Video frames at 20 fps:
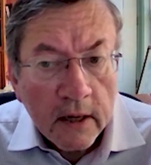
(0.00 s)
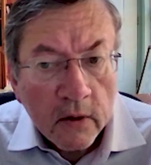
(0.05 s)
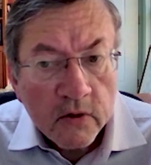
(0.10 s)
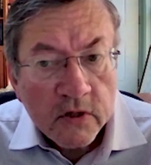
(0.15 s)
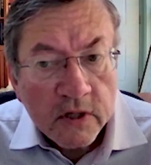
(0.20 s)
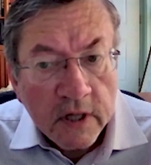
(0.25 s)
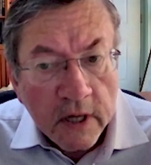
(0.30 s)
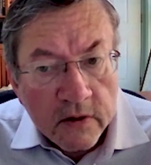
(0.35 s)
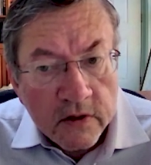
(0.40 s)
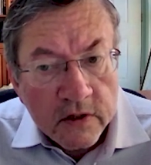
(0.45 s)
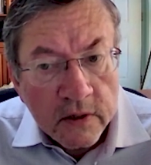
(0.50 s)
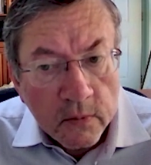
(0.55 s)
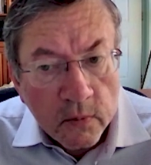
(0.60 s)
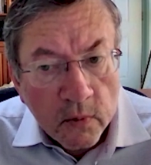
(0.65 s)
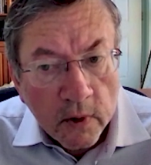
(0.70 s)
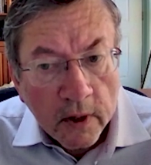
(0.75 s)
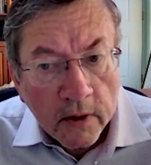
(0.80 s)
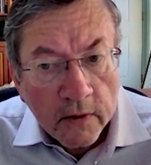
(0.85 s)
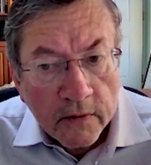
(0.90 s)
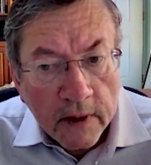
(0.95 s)
NATO's done
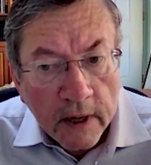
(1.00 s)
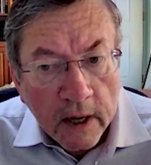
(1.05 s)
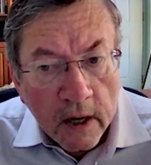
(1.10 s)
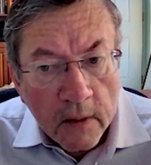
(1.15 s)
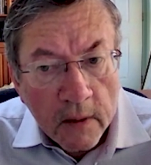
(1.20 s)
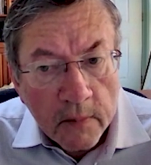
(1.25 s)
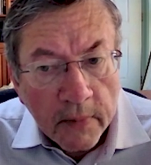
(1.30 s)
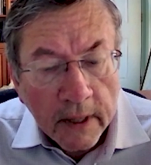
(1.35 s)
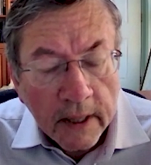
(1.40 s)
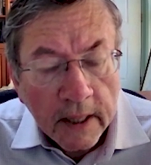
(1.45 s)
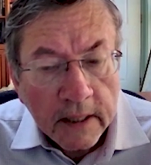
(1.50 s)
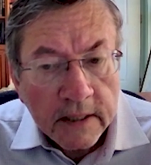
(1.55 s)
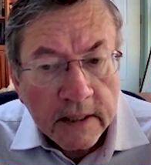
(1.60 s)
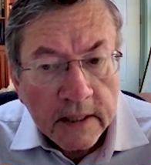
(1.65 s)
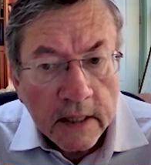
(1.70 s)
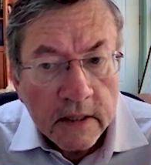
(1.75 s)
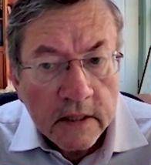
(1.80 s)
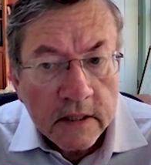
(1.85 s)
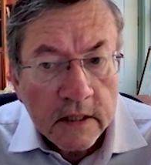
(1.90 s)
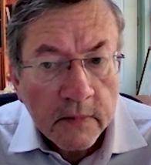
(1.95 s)
some work there, but
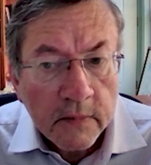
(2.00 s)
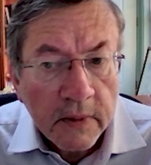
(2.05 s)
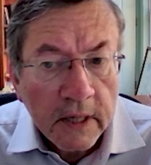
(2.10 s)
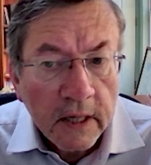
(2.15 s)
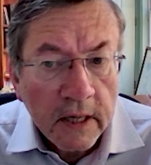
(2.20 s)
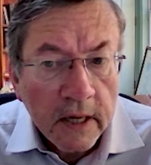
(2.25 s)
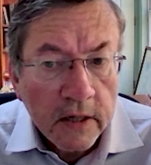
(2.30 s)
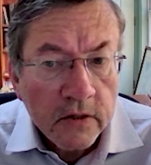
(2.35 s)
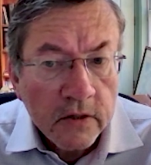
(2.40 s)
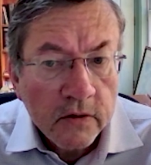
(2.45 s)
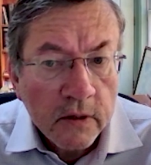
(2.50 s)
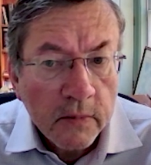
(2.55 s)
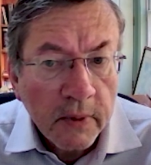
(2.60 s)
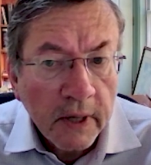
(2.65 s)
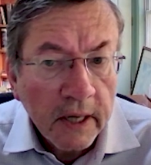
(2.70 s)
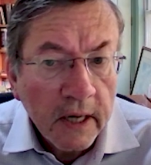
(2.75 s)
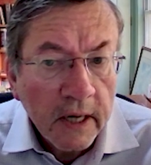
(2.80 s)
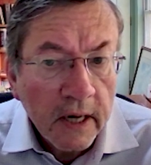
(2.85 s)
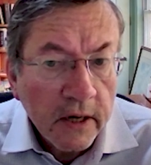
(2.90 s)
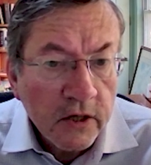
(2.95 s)
it tends to be country
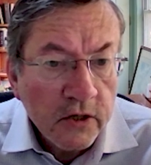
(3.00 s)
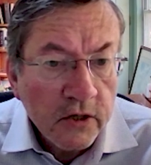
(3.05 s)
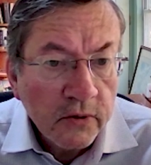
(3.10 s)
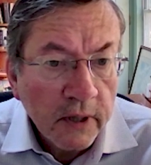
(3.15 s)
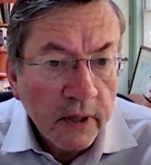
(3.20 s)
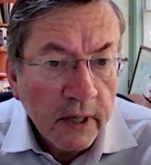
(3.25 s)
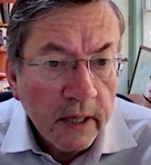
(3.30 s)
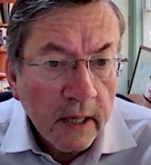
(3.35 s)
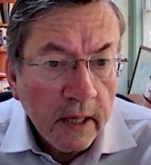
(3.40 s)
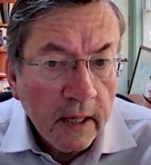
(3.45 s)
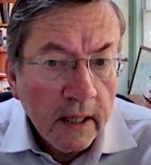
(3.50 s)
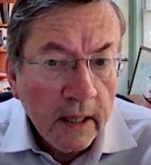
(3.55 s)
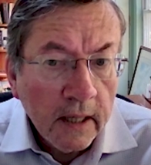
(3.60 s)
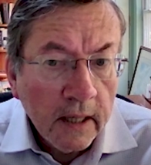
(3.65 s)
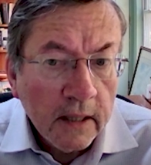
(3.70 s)
by country,